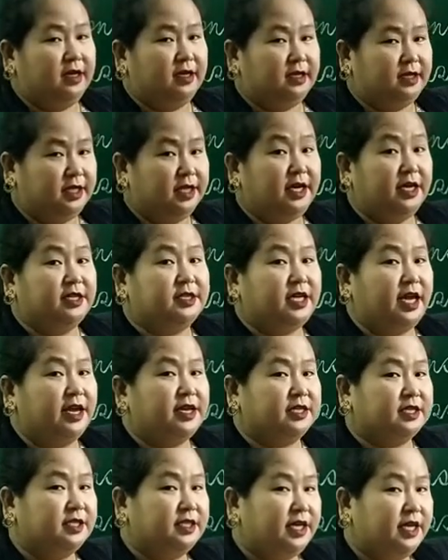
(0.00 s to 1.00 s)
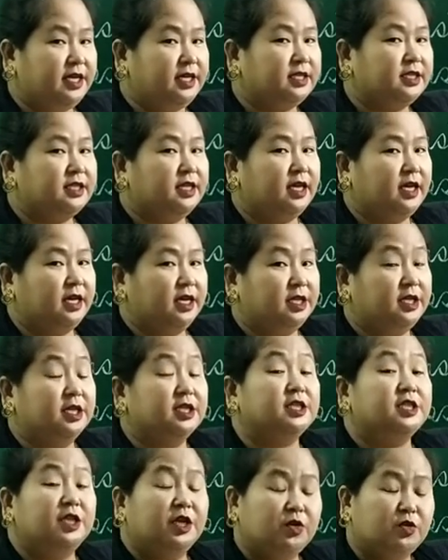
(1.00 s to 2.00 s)
THIS, this, it
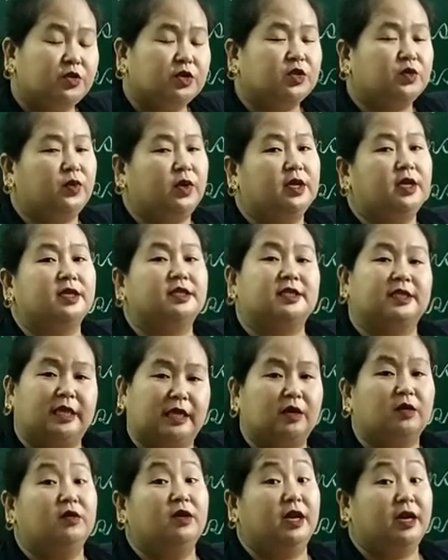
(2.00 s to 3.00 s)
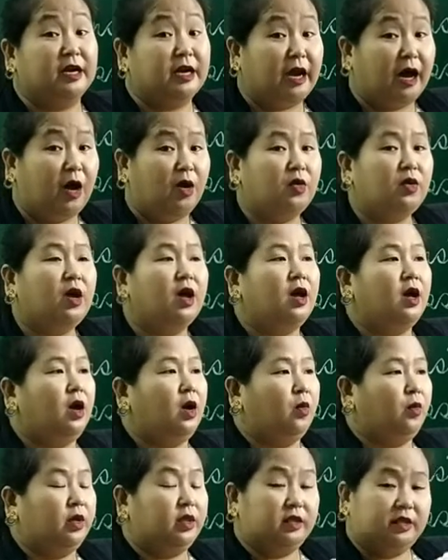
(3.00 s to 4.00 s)
is used with a singular noun
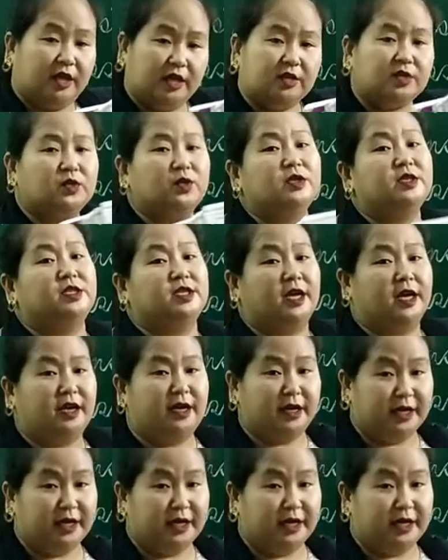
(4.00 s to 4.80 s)
with things which are